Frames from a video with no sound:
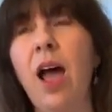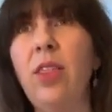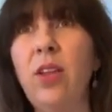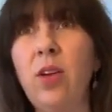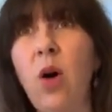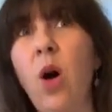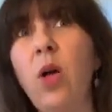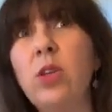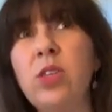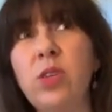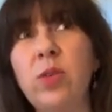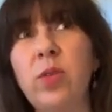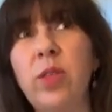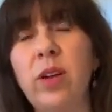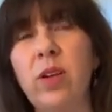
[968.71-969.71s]
And then
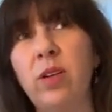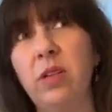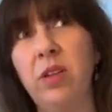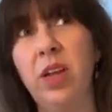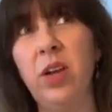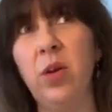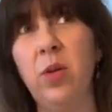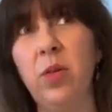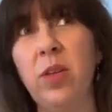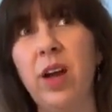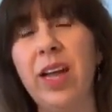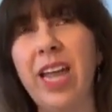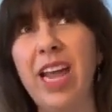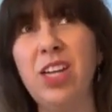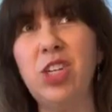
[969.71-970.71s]
also there, you know,
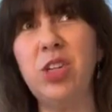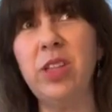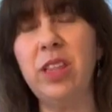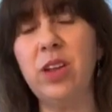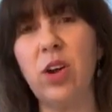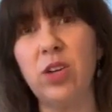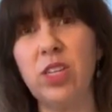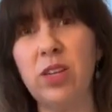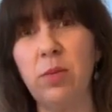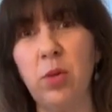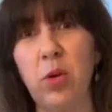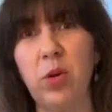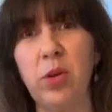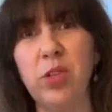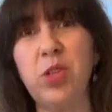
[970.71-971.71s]
occasionally there are
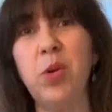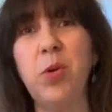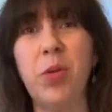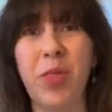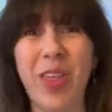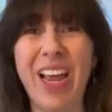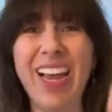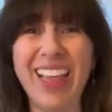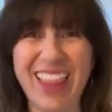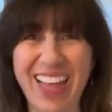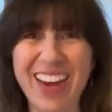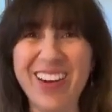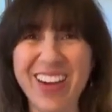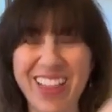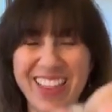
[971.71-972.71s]
some girls who think
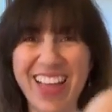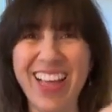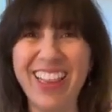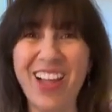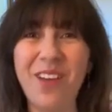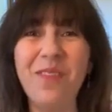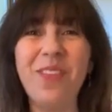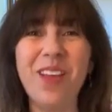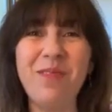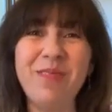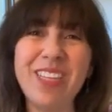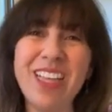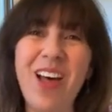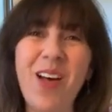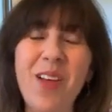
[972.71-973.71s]
they're they love
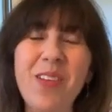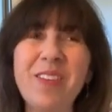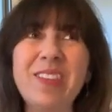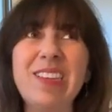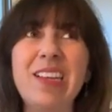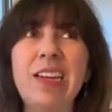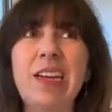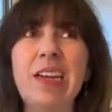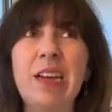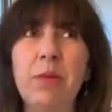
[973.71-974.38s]
themselves,